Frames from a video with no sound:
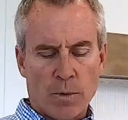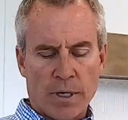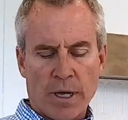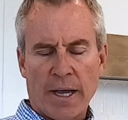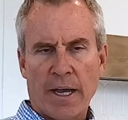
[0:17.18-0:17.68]

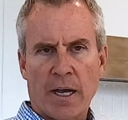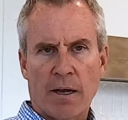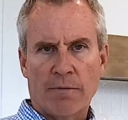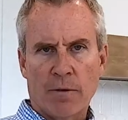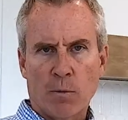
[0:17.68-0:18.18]
We
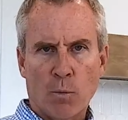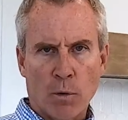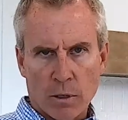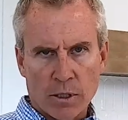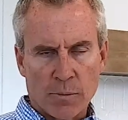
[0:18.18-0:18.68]
have
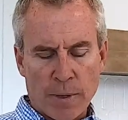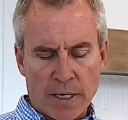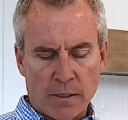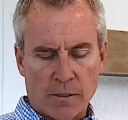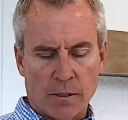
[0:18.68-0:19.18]

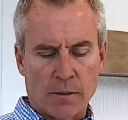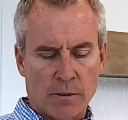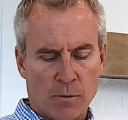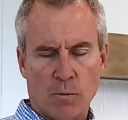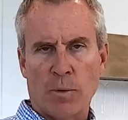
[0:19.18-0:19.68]

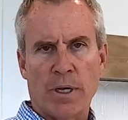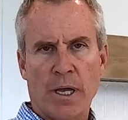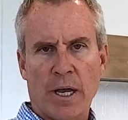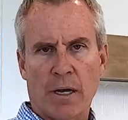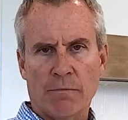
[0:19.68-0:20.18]
workspaces, we
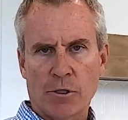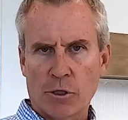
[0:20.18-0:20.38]
have